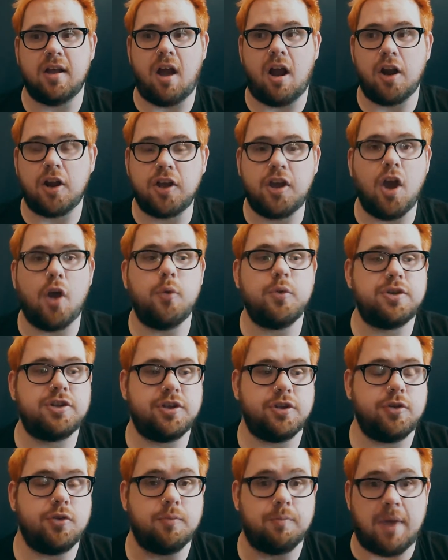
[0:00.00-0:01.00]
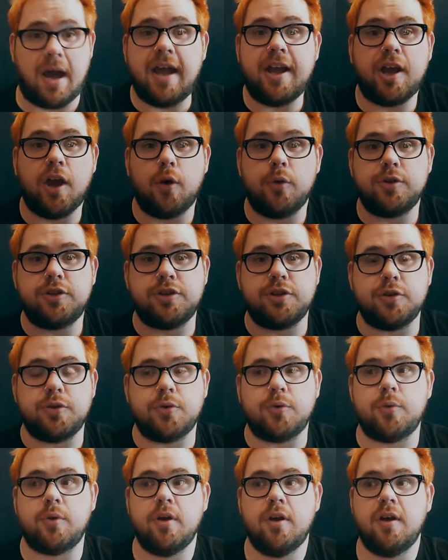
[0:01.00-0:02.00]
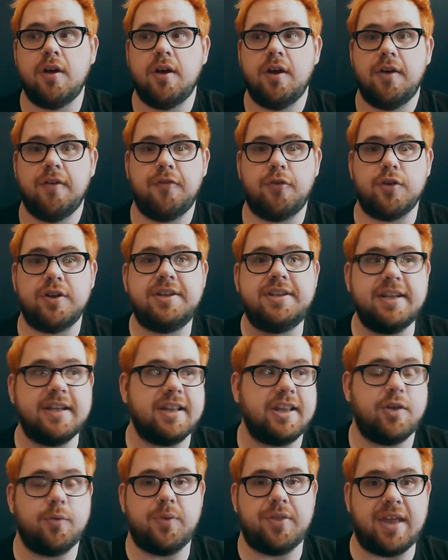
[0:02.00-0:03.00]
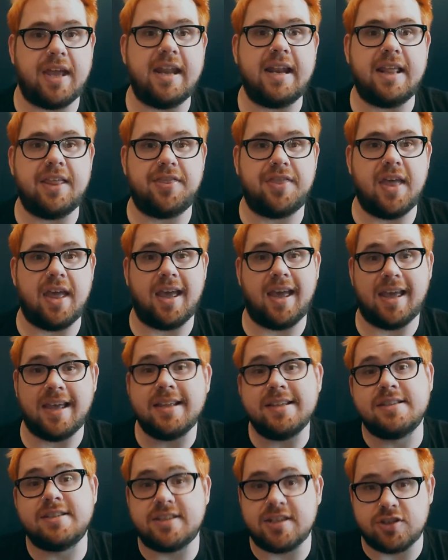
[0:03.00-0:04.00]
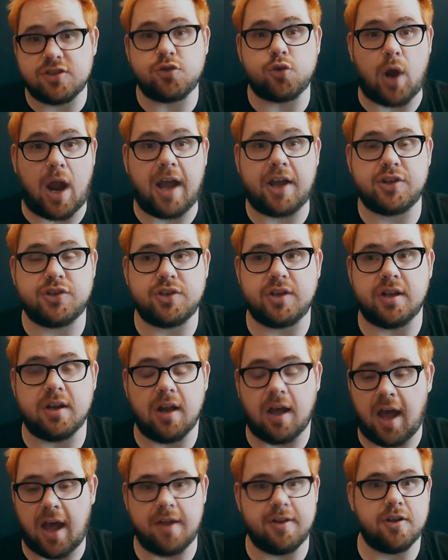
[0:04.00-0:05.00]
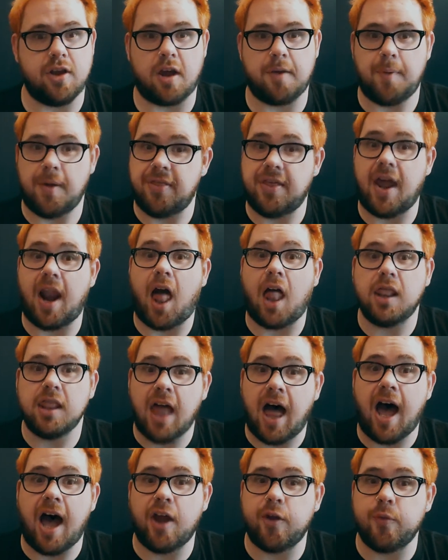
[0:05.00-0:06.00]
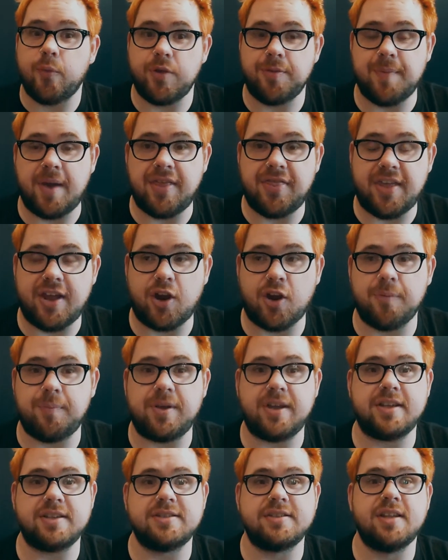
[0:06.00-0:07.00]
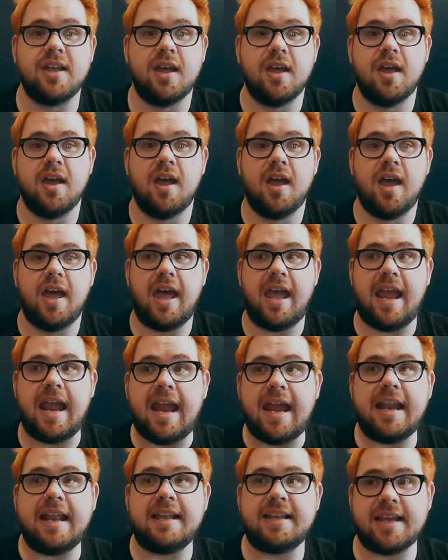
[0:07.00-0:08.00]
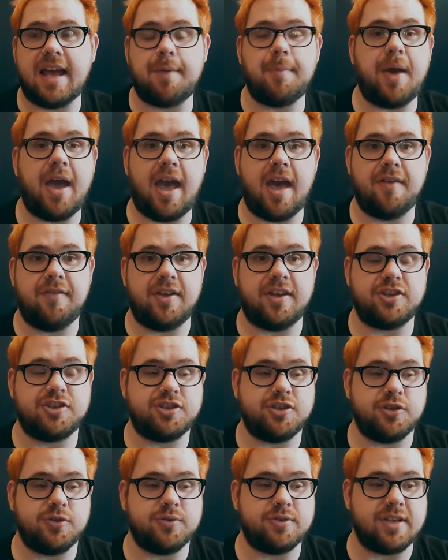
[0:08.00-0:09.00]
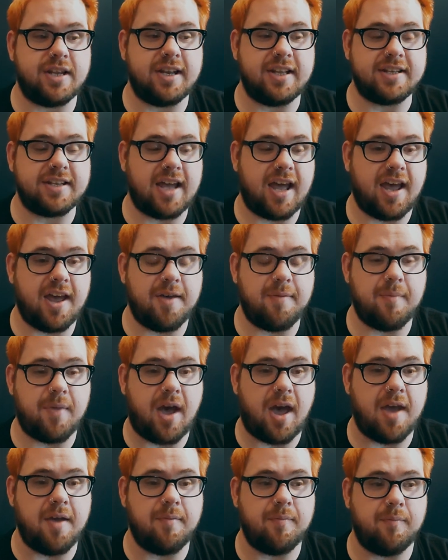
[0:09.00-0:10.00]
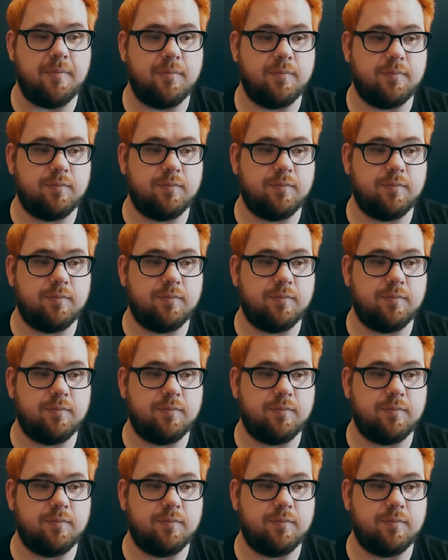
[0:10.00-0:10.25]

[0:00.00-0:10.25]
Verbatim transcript: Our go-to, my go-to for dealing with anything is distraction. I talk about that a lot with my therapist. Anytime I have issues, anytime I